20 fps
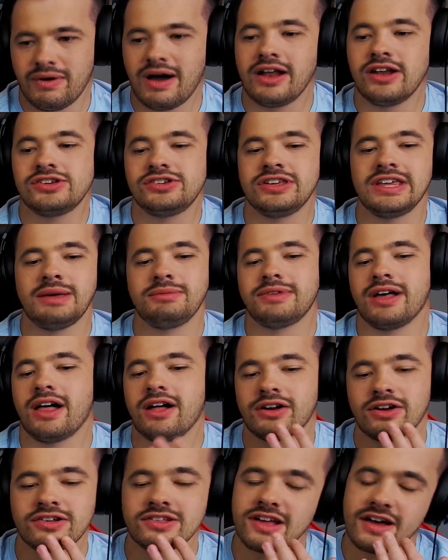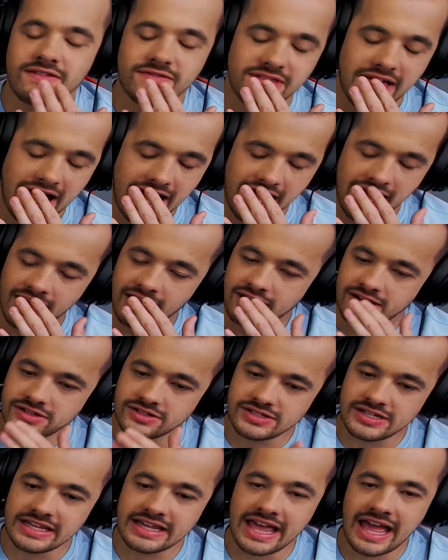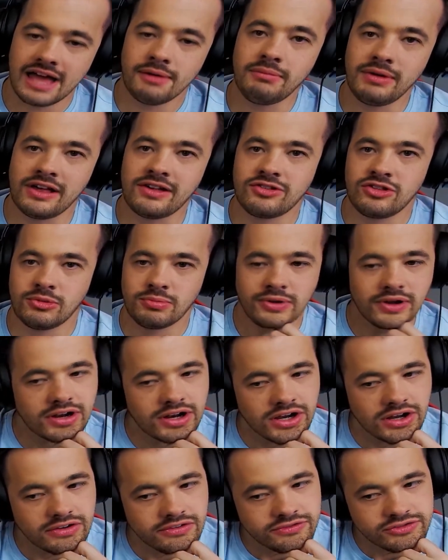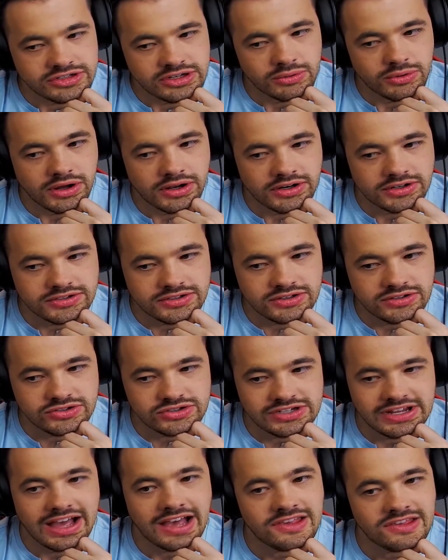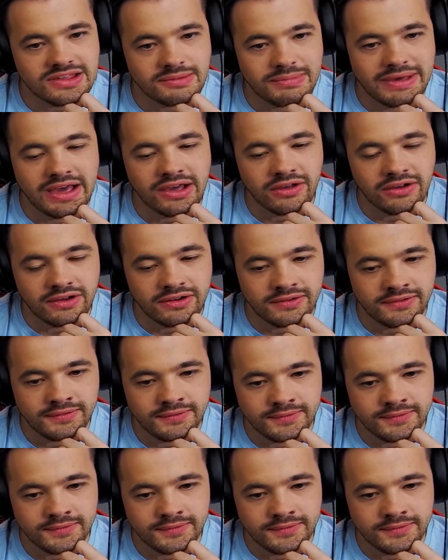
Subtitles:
Why did she keep telling herself that? She can be a superhero if she wanted to. She has the bangle.